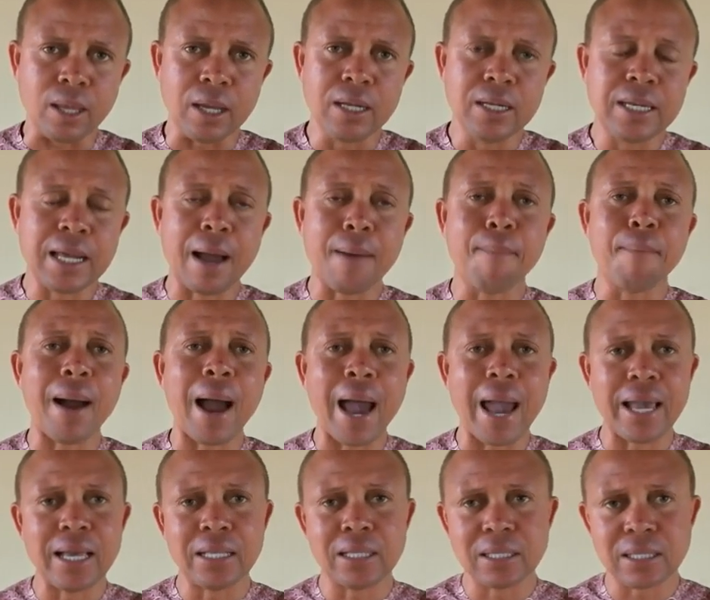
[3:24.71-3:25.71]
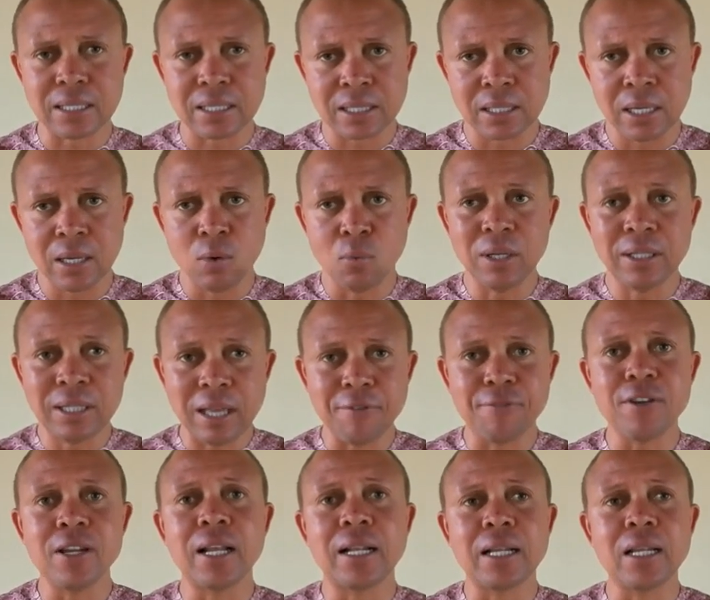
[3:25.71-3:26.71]
their minds will
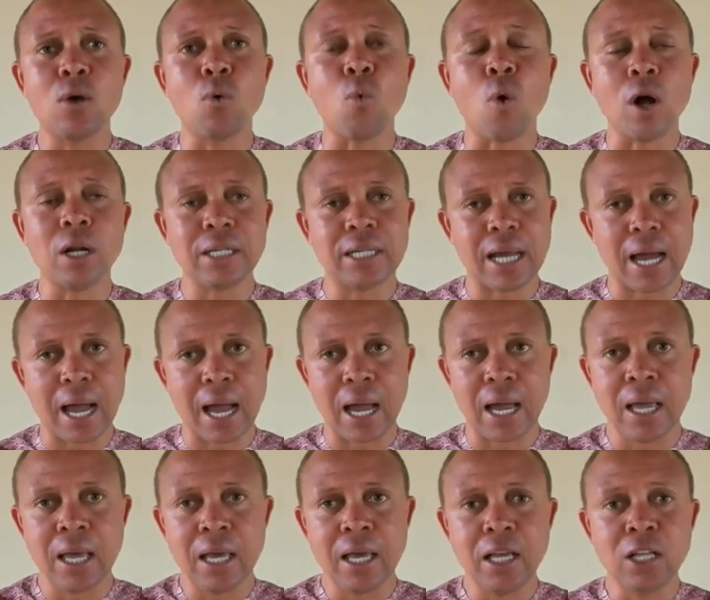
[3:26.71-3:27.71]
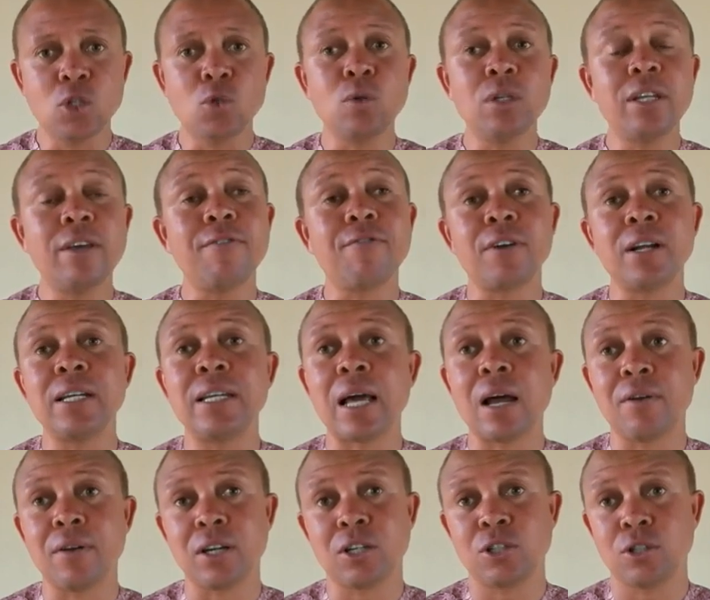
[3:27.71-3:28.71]
definitely wander into different
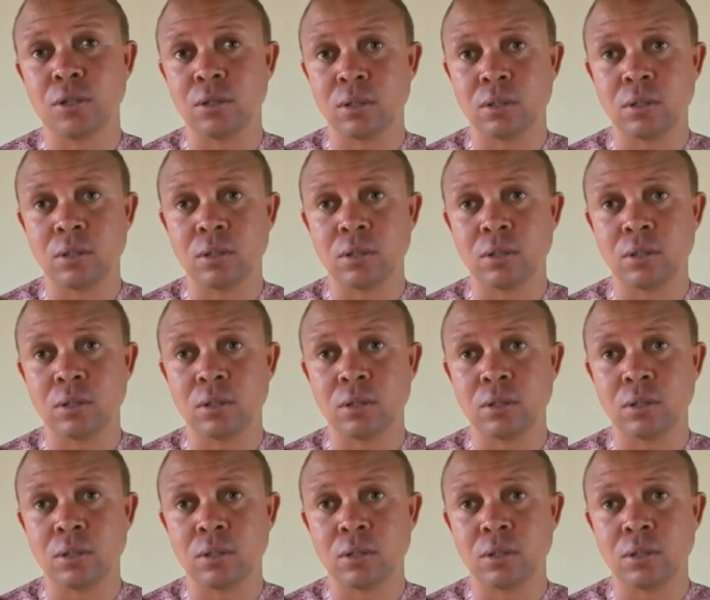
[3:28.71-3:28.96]
directions.